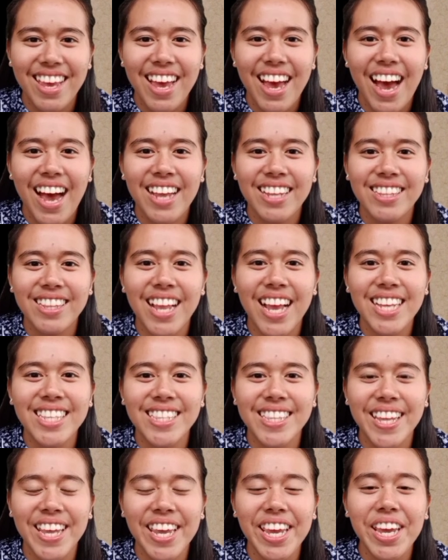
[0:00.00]
And
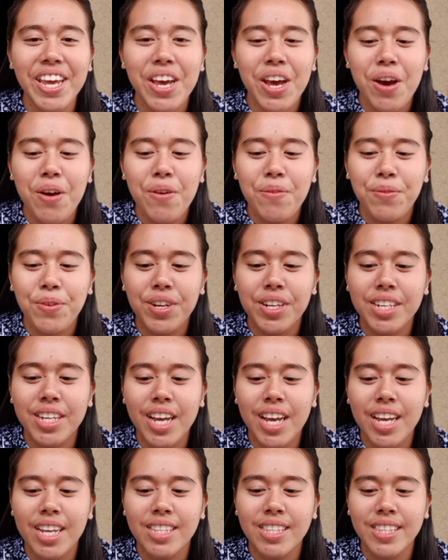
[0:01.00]
lastly, for
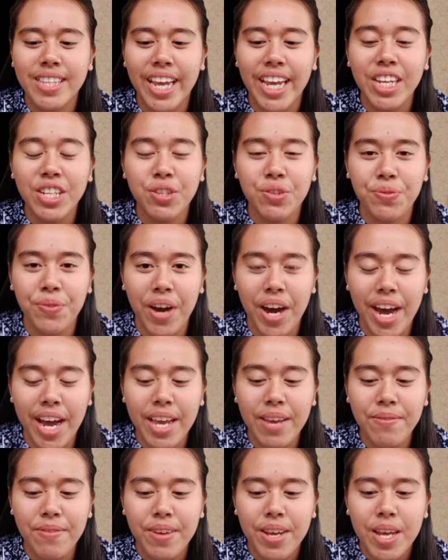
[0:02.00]
the stage 5,
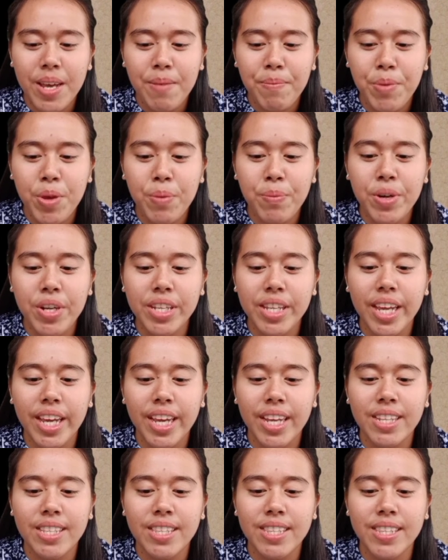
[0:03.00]
puberty
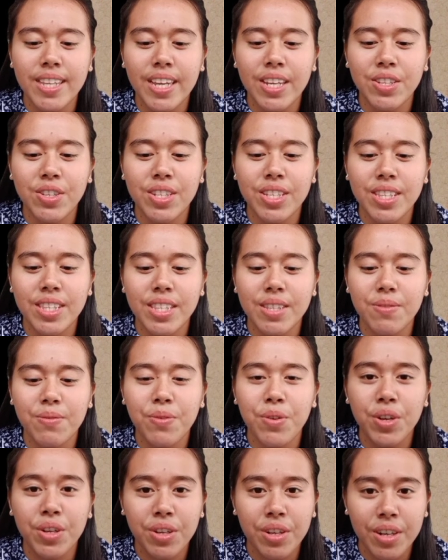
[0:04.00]
in stages
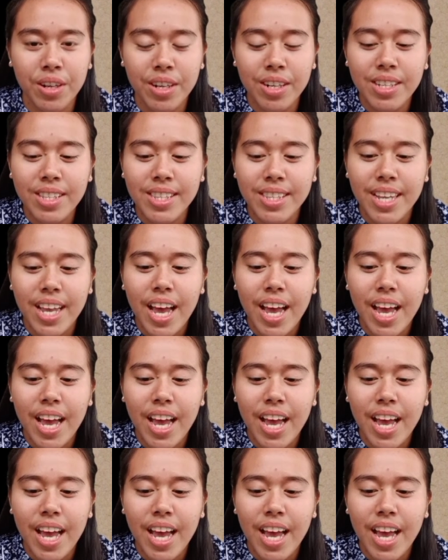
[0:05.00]
for girls,